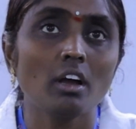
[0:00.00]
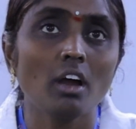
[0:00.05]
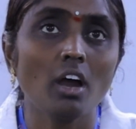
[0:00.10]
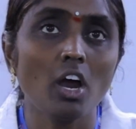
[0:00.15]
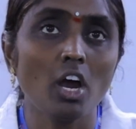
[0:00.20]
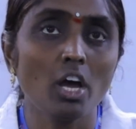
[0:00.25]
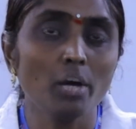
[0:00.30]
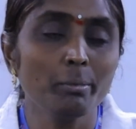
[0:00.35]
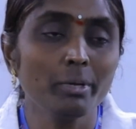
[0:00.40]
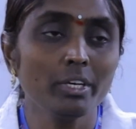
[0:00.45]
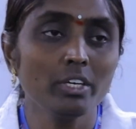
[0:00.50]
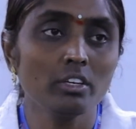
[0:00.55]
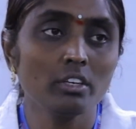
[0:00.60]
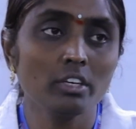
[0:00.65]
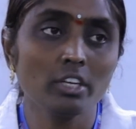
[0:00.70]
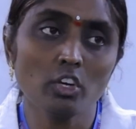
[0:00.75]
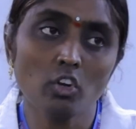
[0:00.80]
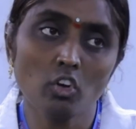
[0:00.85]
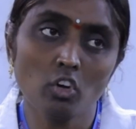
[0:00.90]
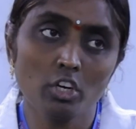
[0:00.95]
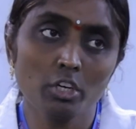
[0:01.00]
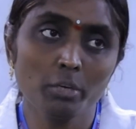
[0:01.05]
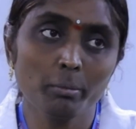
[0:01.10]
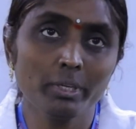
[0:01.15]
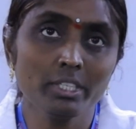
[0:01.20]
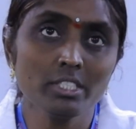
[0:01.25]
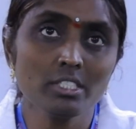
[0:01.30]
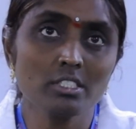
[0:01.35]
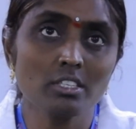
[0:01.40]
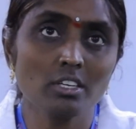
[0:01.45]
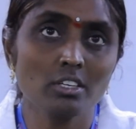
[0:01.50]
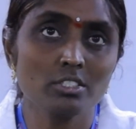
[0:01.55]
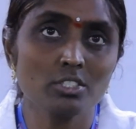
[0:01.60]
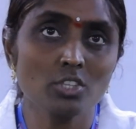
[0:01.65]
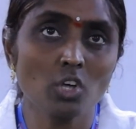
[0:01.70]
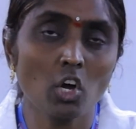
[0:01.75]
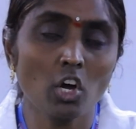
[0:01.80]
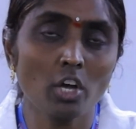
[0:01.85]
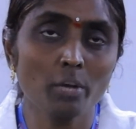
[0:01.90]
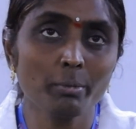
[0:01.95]
arbitrary arguments.
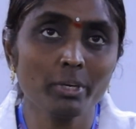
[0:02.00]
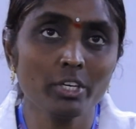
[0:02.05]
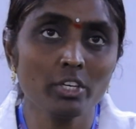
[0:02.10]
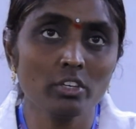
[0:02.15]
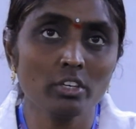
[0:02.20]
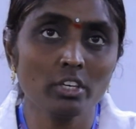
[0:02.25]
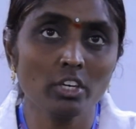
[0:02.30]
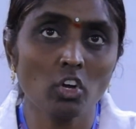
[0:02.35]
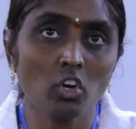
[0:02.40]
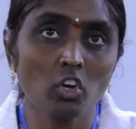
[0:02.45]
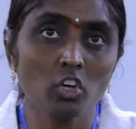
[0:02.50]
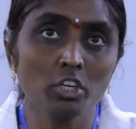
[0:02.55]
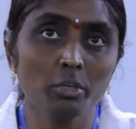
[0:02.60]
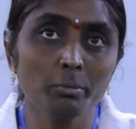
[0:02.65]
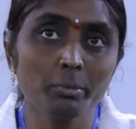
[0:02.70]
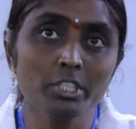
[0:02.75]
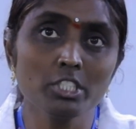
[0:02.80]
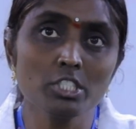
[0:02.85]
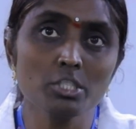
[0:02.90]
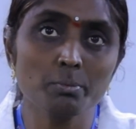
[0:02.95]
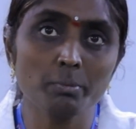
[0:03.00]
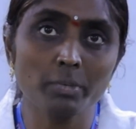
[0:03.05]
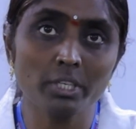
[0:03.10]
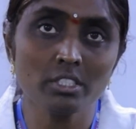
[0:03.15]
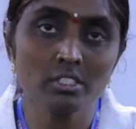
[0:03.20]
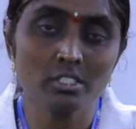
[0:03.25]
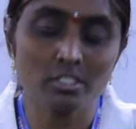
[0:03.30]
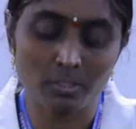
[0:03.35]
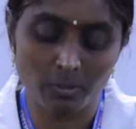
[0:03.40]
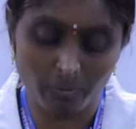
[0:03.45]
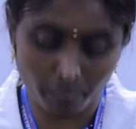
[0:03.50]
So arbitrary arguments means,